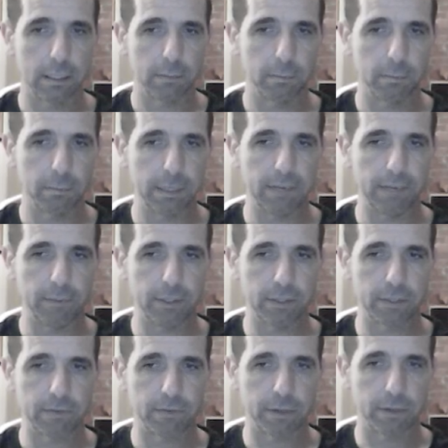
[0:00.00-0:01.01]
But if we
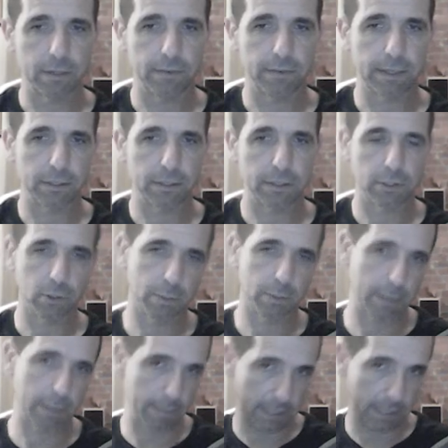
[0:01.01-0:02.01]
just follow the thing I just talked
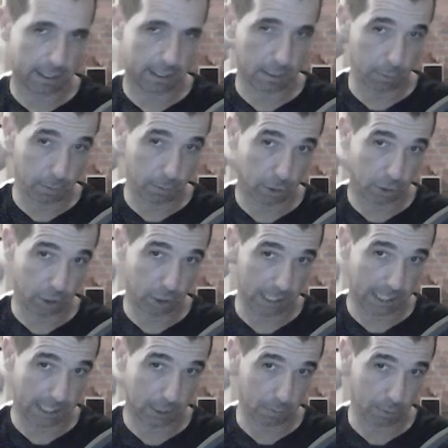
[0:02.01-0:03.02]
about a minute ago, we'll push the
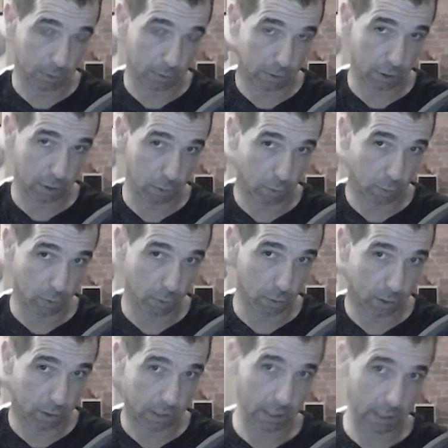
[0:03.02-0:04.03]
h-pawn
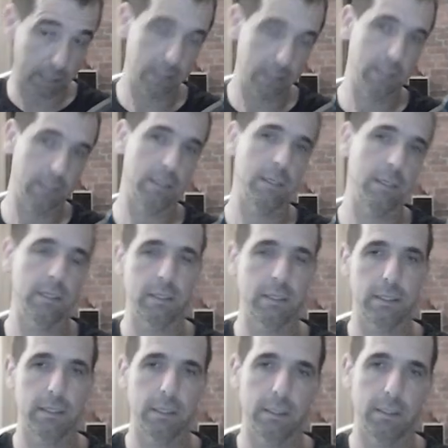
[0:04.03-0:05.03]
towards
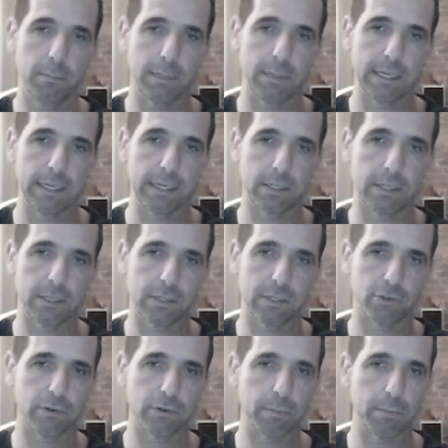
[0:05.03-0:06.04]
black's
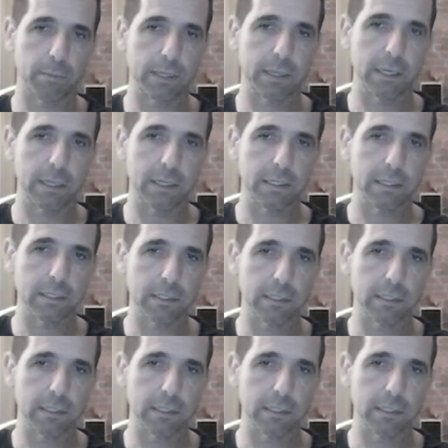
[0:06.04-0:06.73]
trump card.